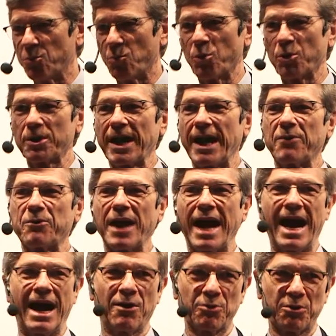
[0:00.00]
to work
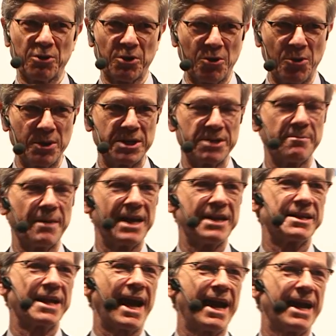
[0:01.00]
out how they're going to
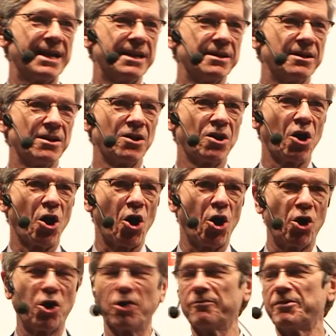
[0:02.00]
maintain
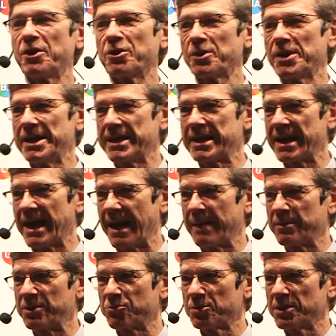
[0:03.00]
all of their
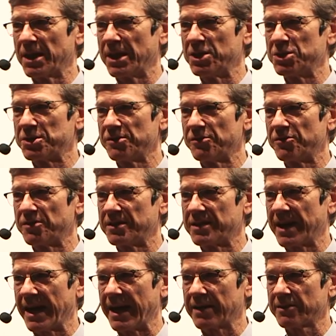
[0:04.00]
economic relations
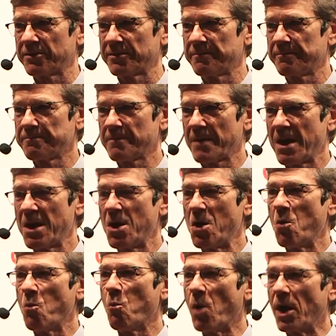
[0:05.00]
intact.
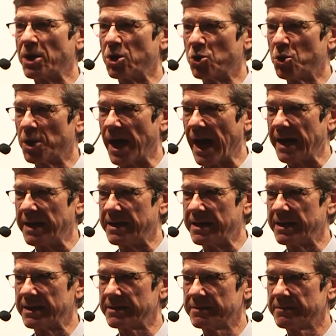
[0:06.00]
What a good
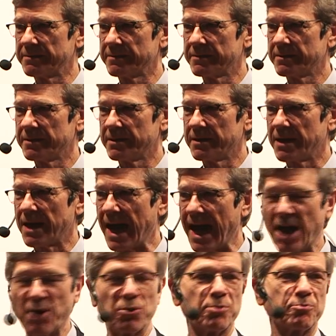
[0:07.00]
idea.
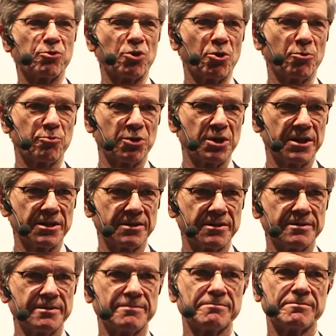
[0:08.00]
How
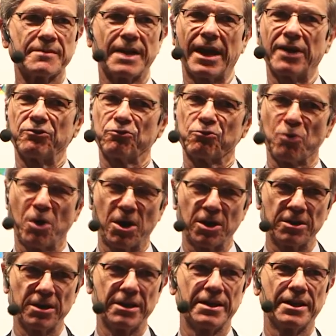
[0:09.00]
appropriate. I
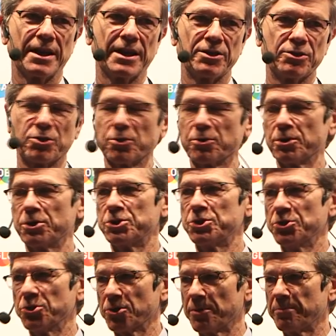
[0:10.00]
strongly
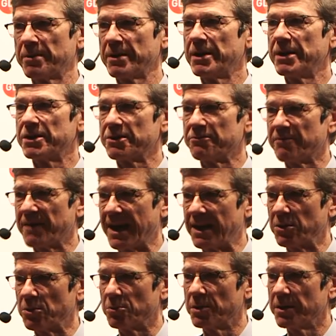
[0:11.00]
encourage Europe to
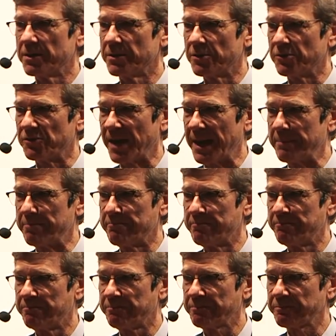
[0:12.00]
follow the
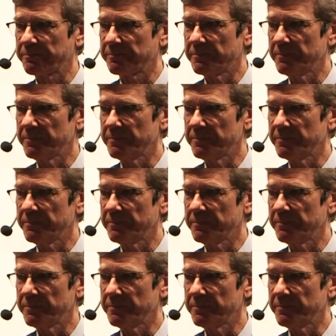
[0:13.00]
same.